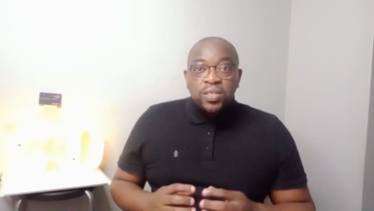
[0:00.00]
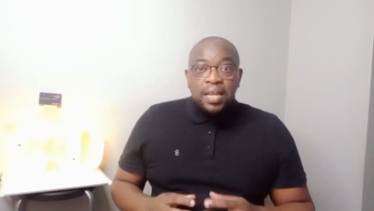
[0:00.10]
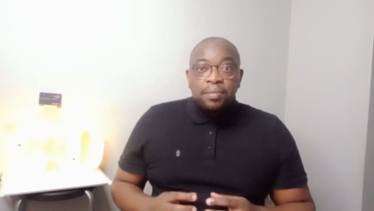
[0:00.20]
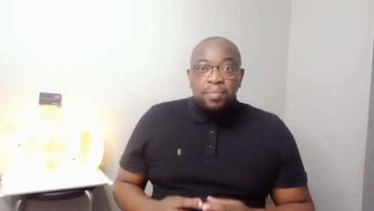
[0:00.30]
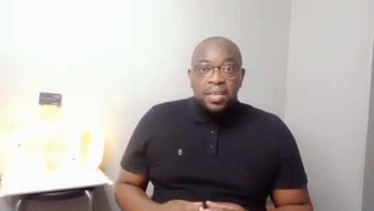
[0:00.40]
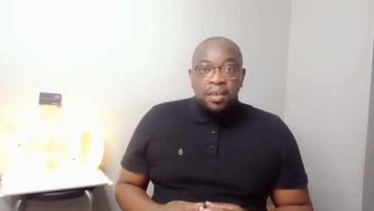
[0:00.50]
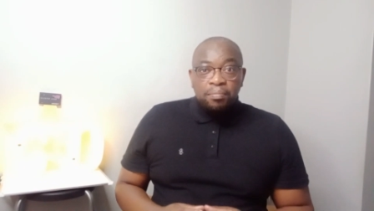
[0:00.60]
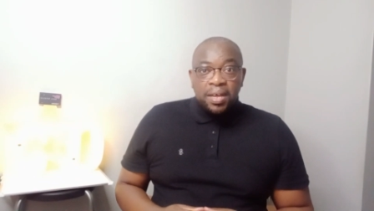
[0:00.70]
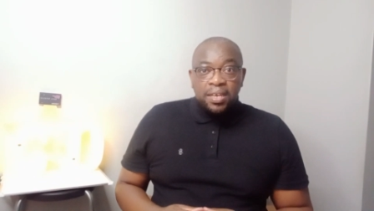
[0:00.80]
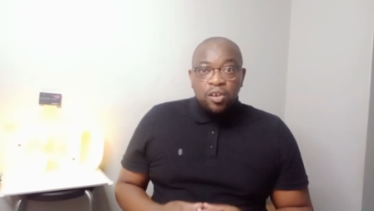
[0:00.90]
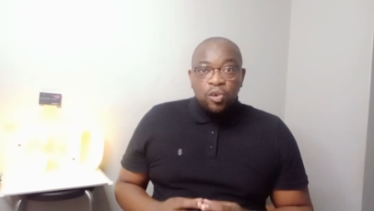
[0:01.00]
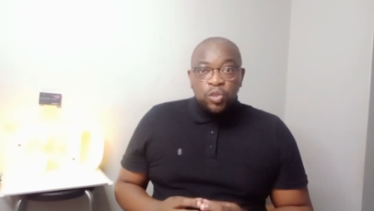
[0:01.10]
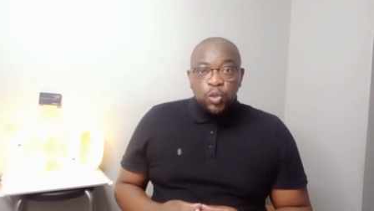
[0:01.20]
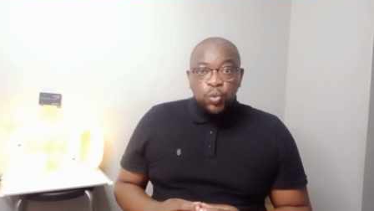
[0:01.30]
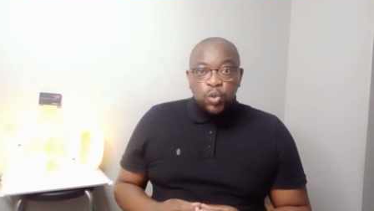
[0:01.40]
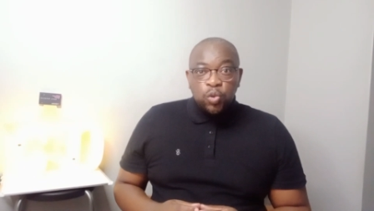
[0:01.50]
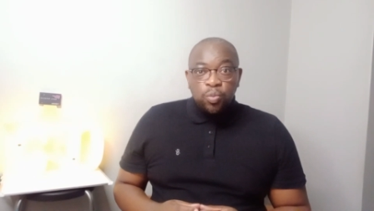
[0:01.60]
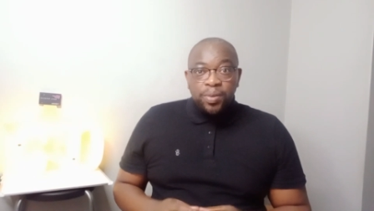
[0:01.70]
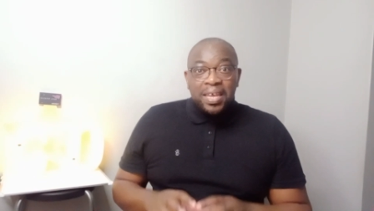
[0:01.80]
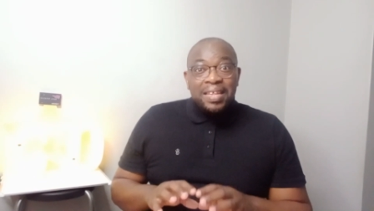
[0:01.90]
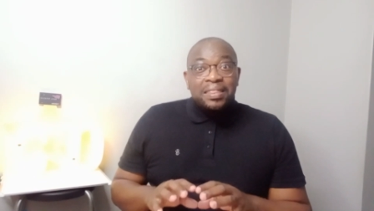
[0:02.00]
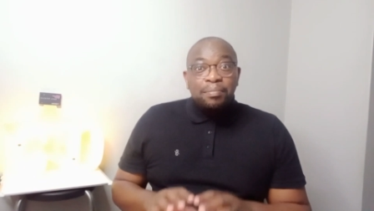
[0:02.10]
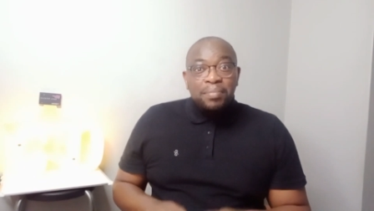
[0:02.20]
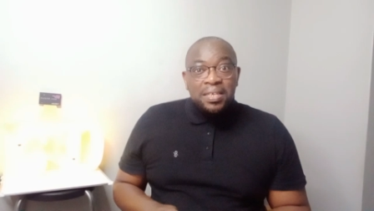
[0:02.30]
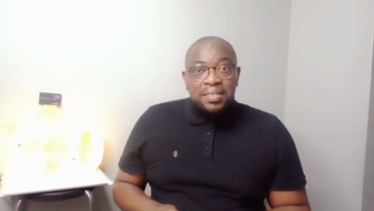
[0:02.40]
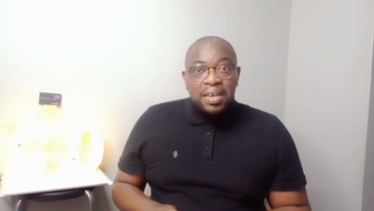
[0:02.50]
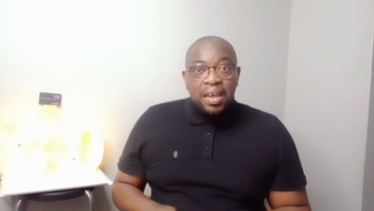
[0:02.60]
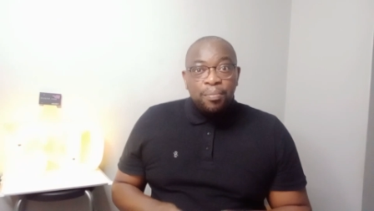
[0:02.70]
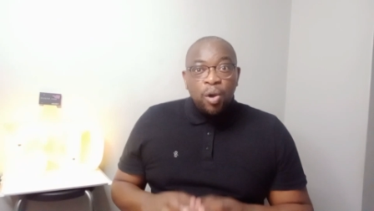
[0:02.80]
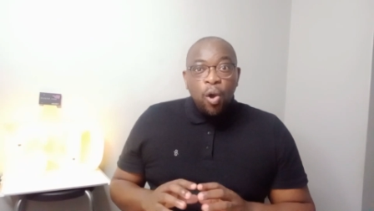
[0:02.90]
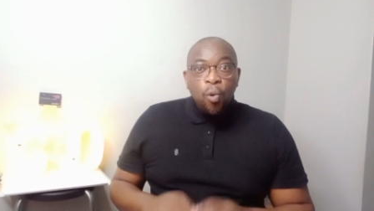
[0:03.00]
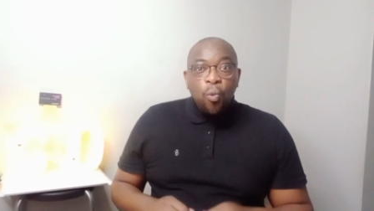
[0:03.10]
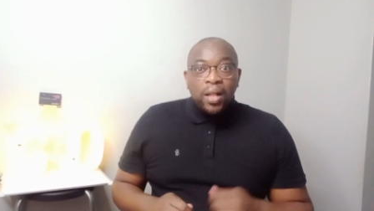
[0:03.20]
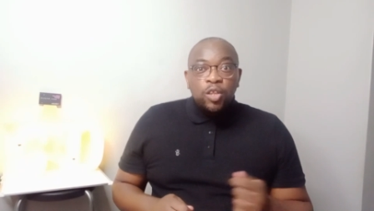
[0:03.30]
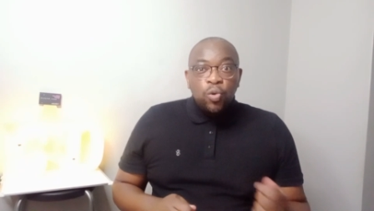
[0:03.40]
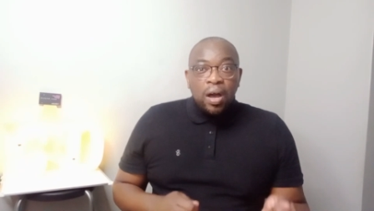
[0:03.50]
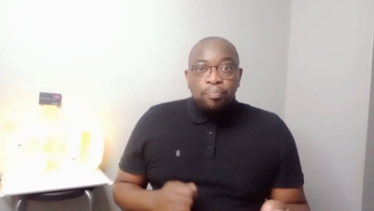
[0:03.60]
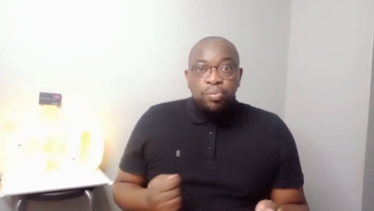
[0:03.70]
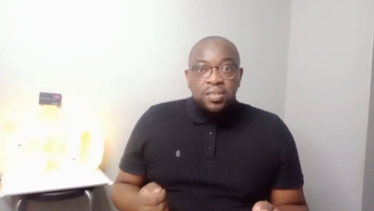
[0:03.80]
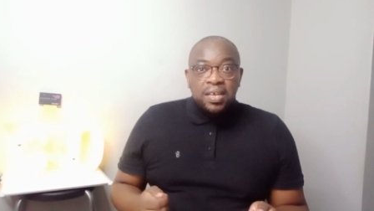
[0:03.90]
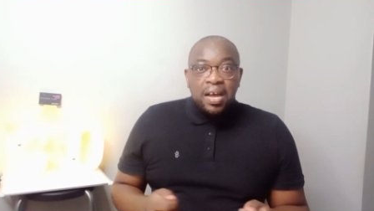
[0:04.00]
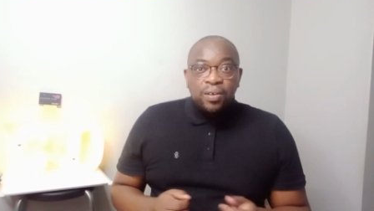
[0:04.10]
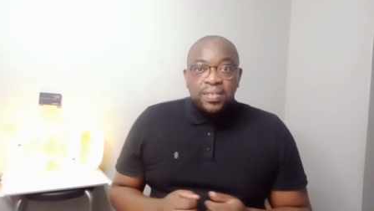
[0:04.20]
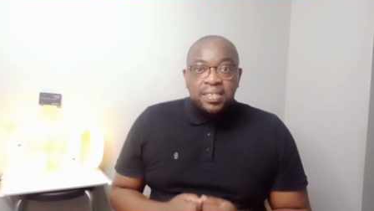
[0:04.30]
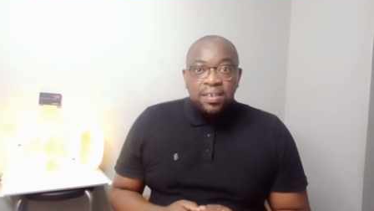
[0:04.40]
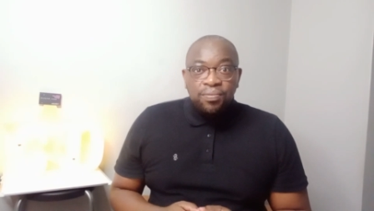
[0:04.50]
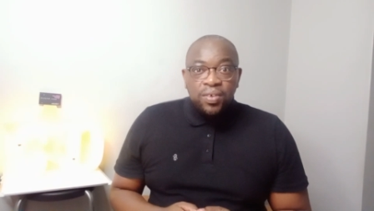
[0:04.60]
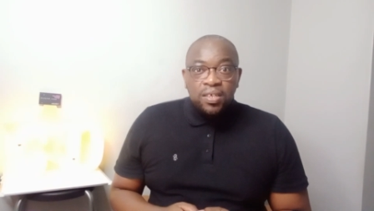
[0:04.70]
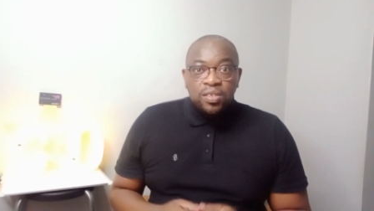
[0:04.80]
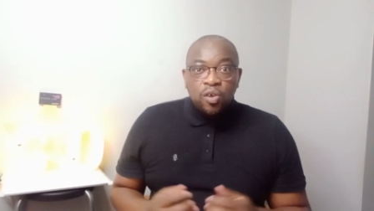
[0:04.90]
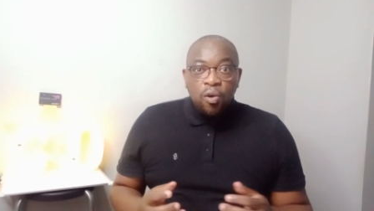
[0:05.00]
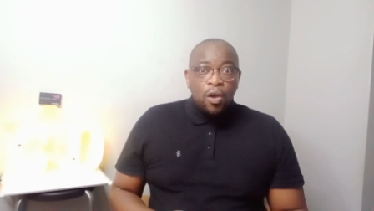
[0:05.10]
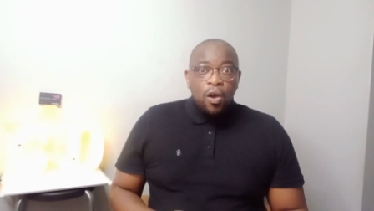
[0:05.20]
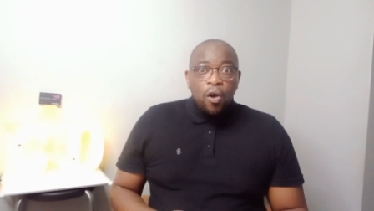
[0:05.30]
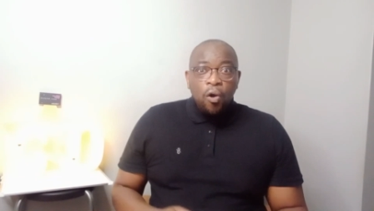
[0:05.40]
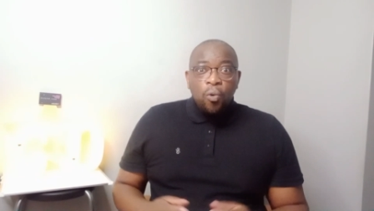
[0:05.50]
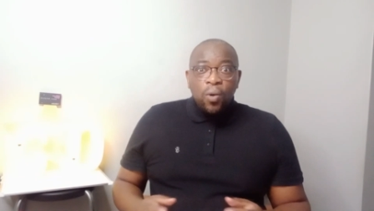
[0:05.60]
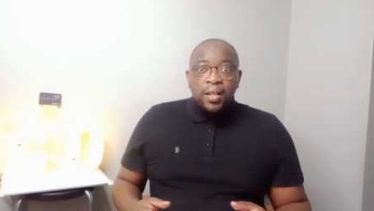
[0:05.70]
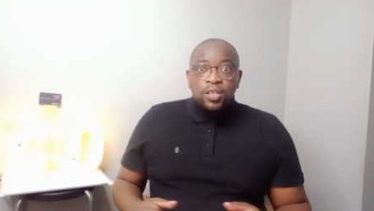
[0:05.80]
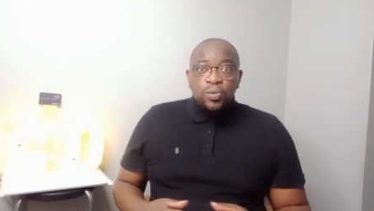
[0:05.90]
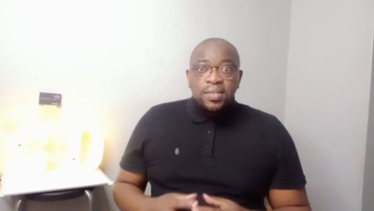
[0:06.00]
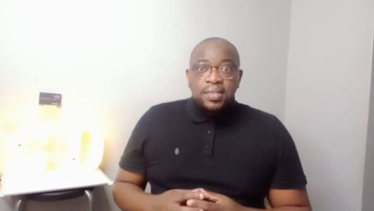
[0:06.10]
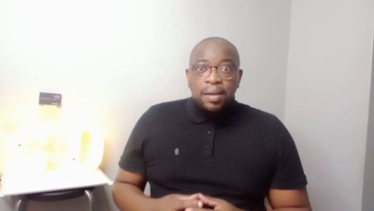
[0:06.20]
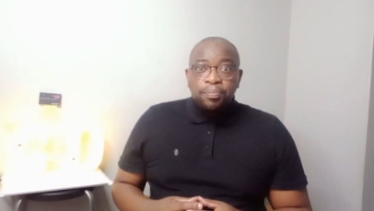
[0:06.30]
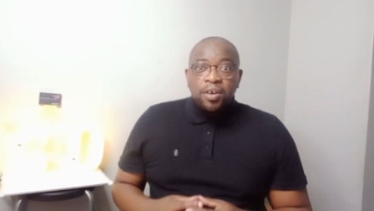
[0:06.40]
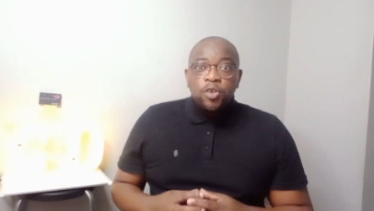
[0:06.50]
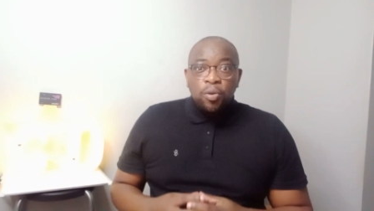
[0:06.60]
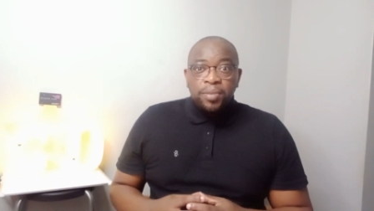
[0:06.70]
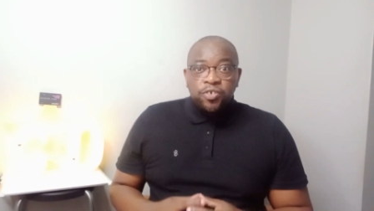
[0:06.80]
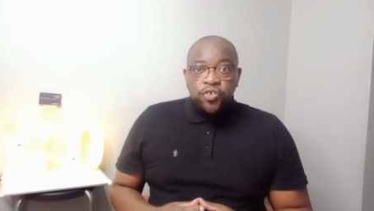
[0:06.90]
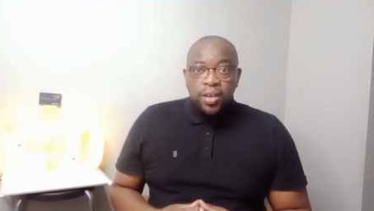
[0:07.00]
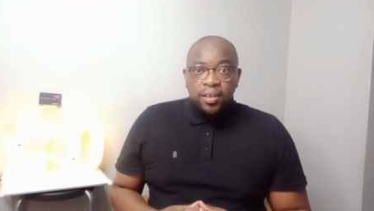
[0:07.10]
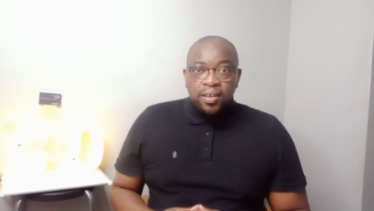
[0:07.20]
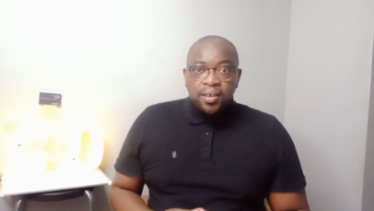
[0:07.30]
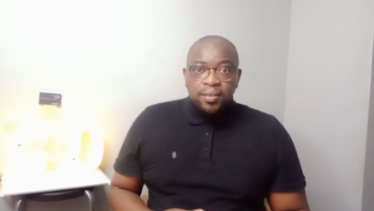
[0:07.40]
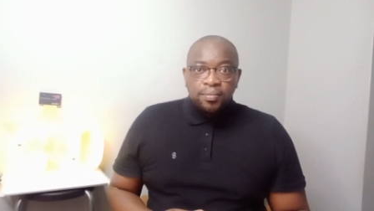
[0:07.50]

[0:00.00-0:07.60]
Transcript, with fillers: to start making money on YouTube in the meantime while you are putting out CVs or while you sub your matric.